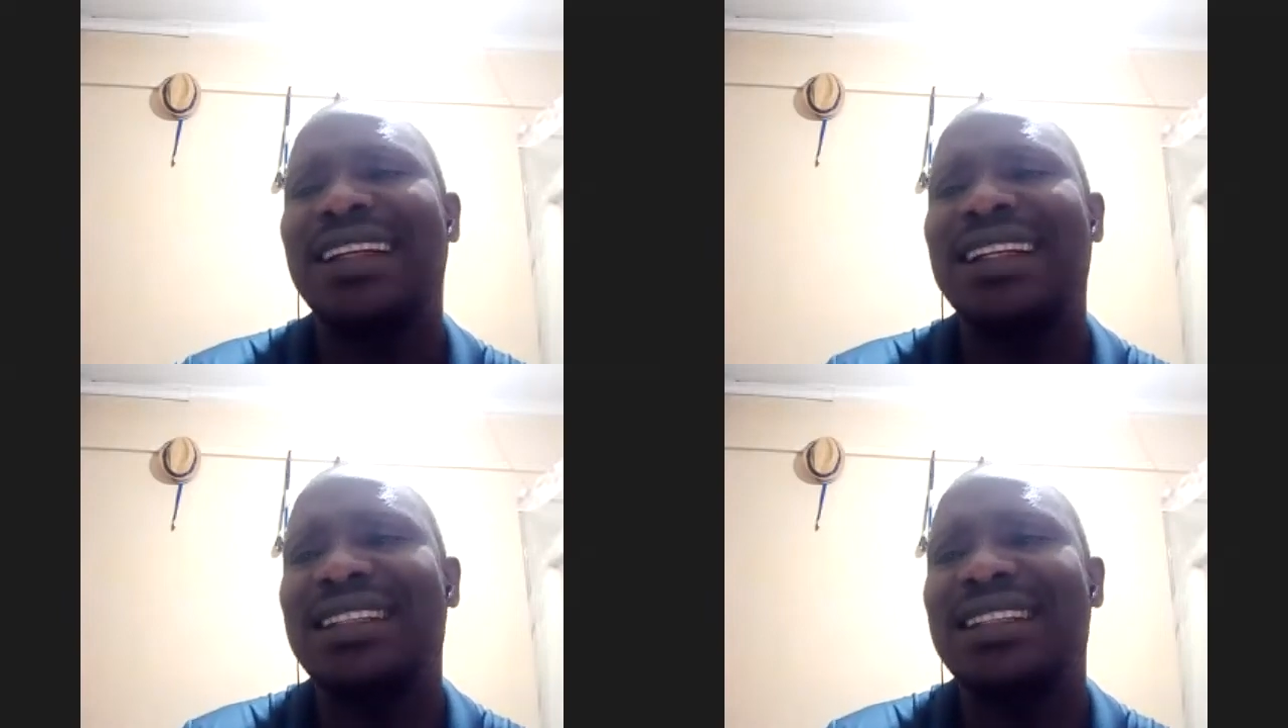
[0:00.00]

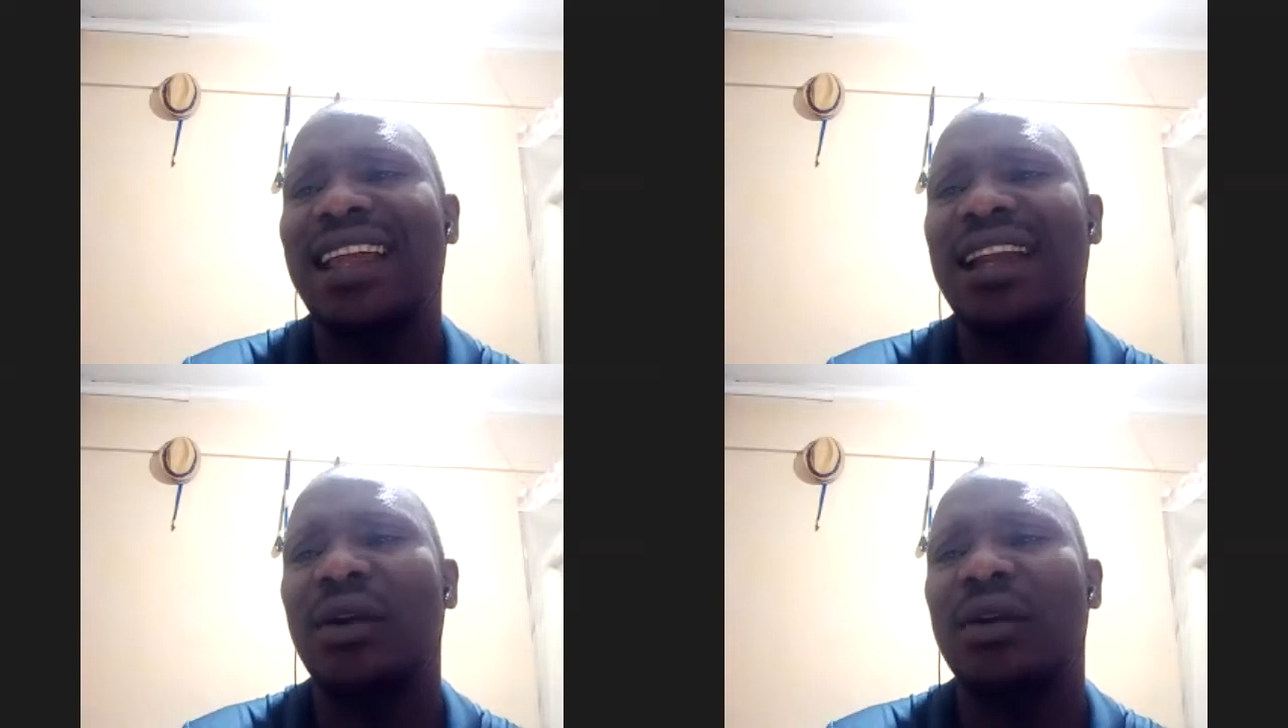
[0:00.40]

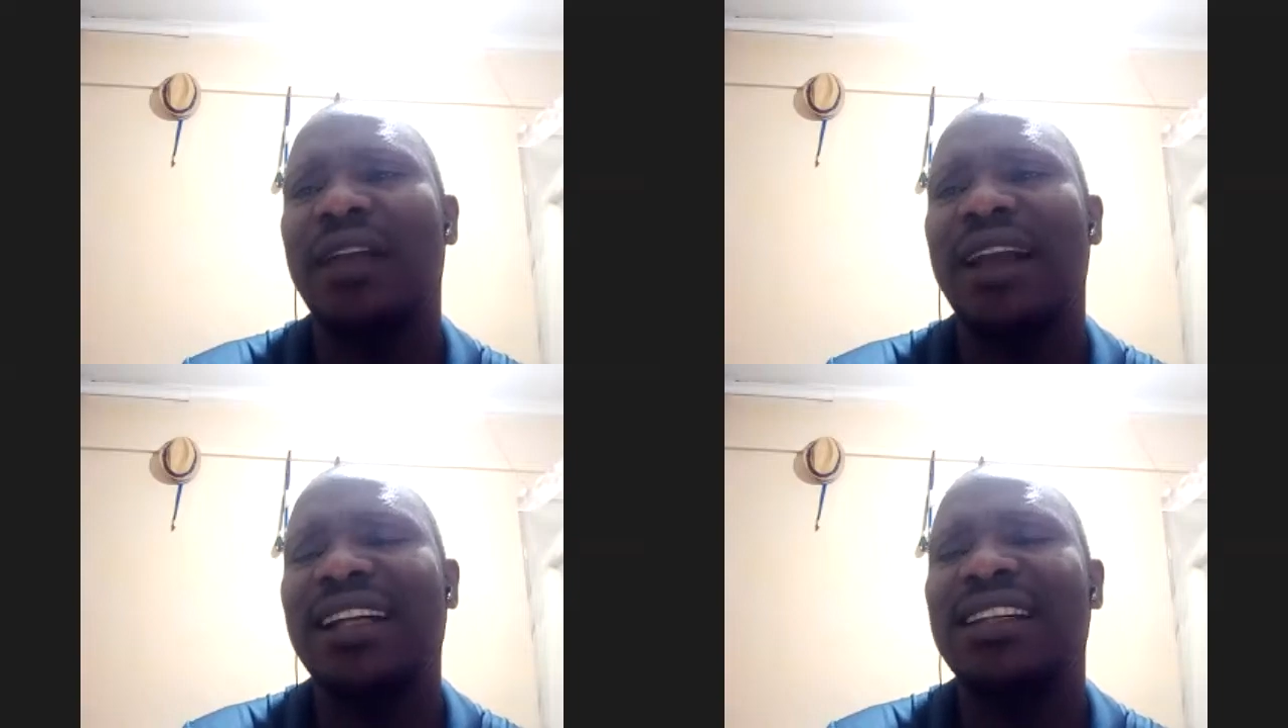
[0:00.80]

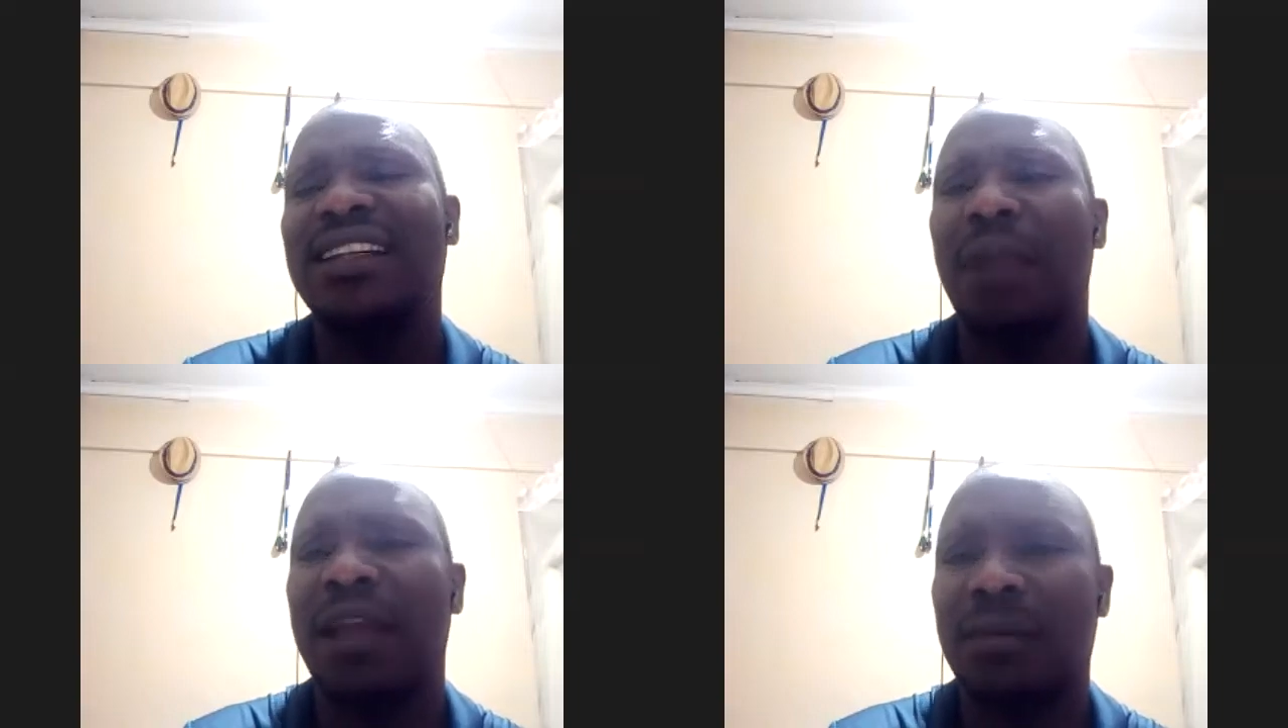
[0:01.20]
didn't
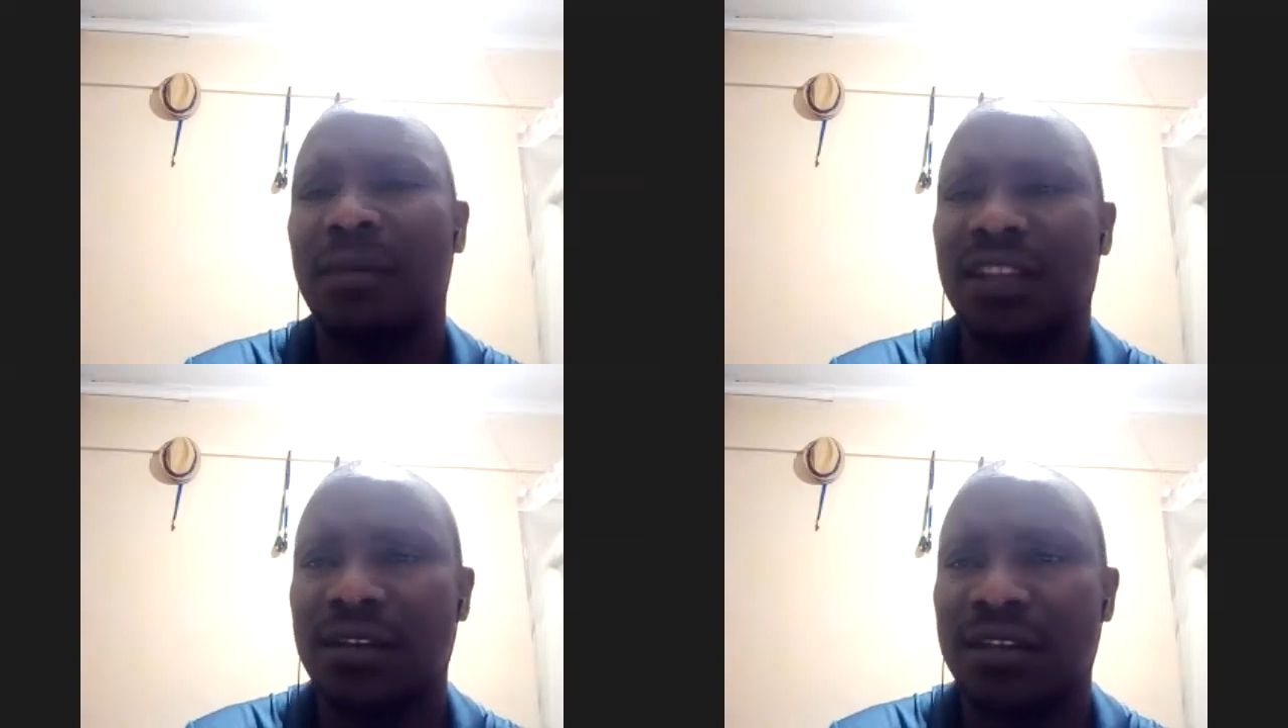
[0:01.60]
apply
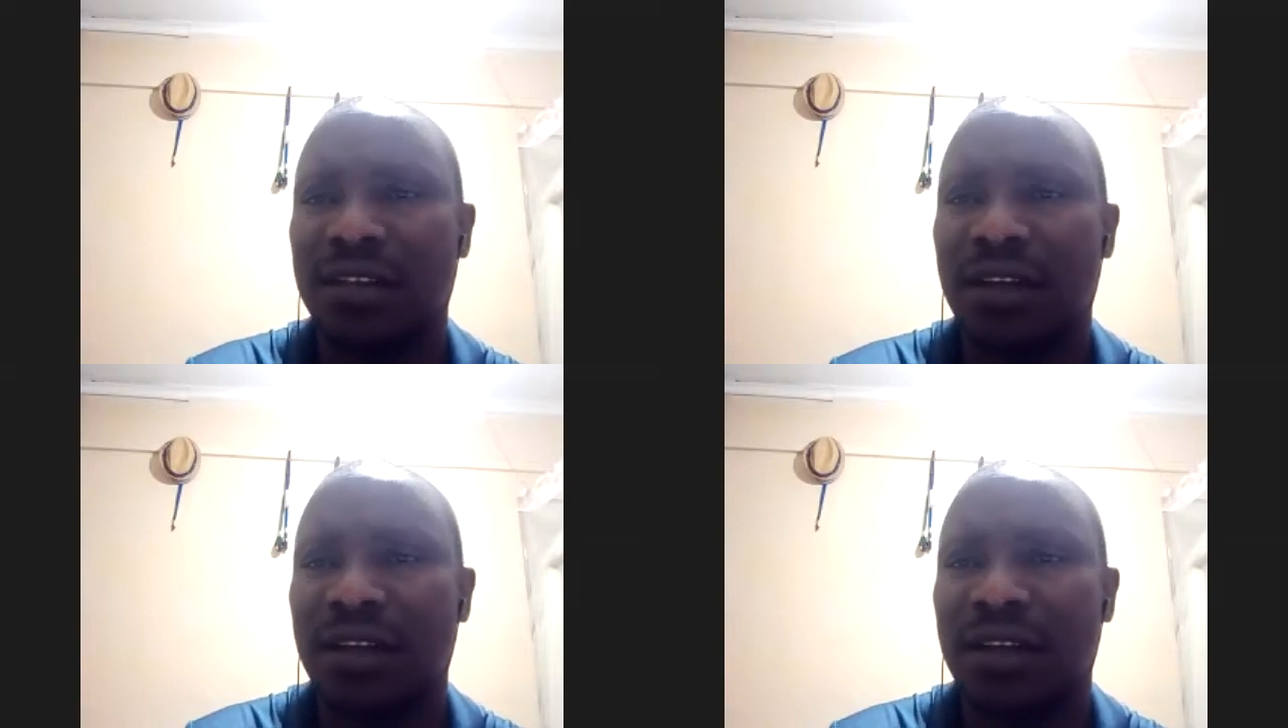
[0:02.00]
themselves.